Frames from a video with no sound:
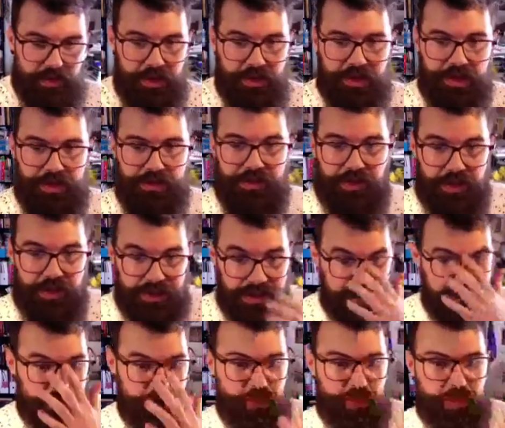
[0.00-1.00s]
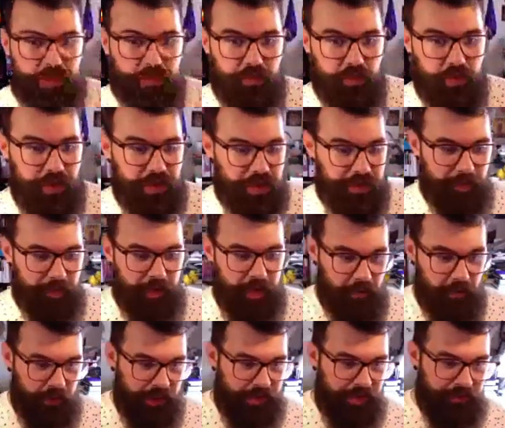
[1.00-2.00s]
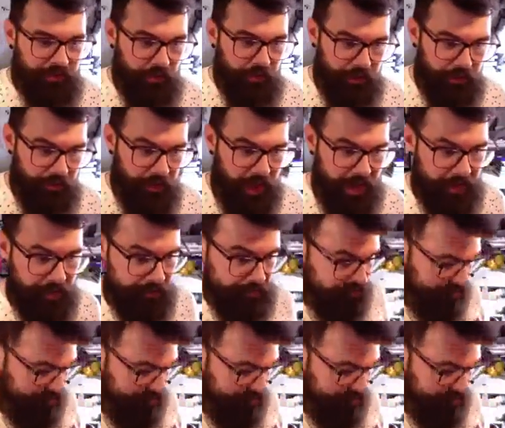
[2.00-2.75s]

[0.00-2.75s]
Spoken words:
just for a single word. I'm going to write weary for you, Ryan.